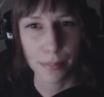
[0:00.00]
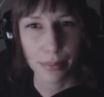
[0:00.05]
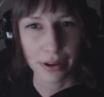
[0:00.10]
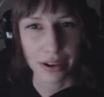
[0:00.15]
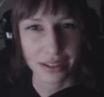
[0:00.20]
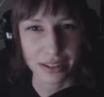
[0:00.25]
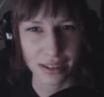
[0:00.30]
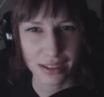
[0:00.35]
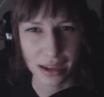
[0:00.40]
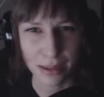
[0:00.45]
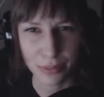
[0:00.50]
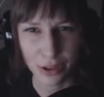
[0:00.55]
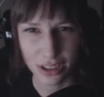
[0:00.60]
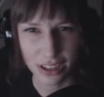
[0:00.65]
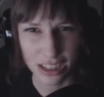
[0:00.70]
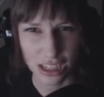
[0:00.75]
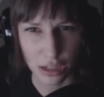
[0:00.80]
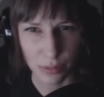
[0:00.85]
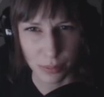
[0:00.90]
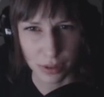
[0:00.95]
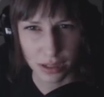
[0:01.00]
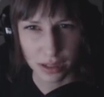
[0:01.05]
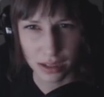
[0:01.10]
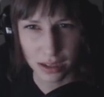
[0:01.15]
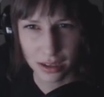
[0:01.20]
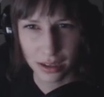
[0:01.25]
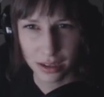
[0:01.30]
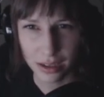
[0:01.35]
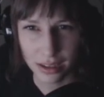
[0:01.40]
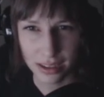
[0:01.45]
But I'm not stupid.
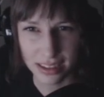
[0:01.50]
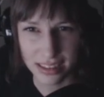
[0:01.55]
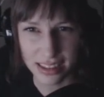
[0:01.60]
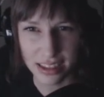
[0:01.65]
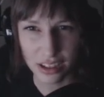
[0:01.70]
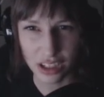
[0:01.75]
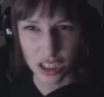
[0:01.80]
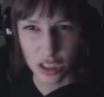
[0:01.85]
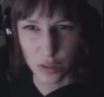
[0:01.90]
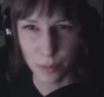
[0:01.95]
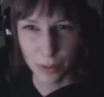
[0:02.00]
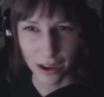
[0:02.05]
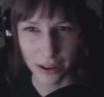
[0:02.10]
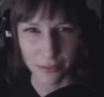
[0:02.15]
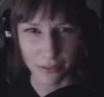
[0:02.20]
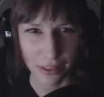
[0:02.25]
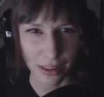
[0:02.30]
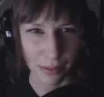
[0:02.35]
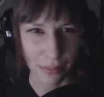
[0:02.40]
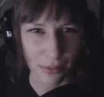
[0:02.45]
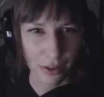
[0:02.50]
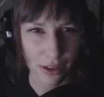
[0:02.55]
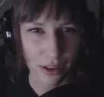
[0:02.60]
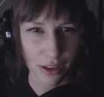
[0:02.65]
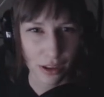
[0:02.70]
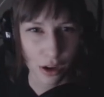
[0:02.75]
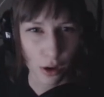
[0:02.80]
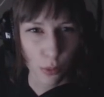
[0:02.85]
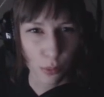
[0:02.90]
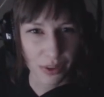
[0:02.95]
He's here to spy for them.
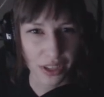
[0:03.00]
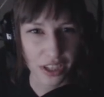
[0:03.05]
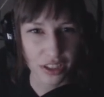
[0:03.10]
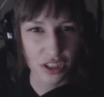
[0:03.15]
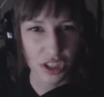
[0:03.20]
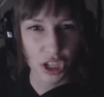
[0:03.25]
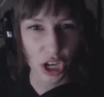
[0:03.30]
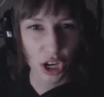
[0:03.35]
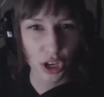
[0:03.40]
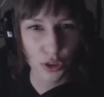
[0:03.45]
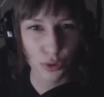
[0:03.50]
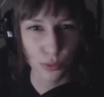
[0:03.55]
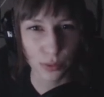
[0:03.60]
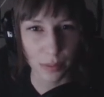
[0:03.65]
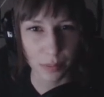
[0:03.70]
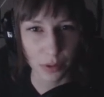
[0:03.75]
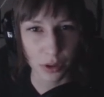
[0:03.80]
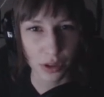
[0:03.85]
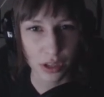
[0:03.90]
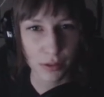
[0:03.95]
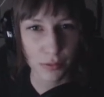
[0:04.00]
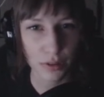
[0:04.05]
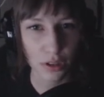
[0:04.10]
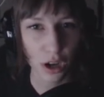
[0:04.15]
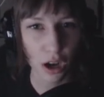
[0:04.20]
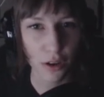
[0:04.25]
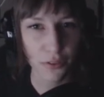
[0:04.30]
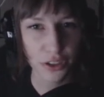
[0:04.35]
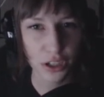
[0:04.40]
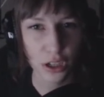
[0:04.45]
When they stalked the Ripper, he was
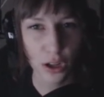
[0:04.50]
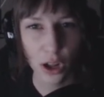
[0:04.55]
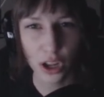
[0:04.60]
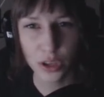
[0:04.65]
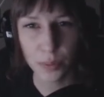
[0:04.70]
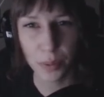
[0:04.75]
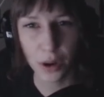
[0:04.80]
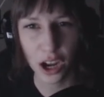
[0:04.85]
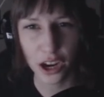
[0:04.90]
often called to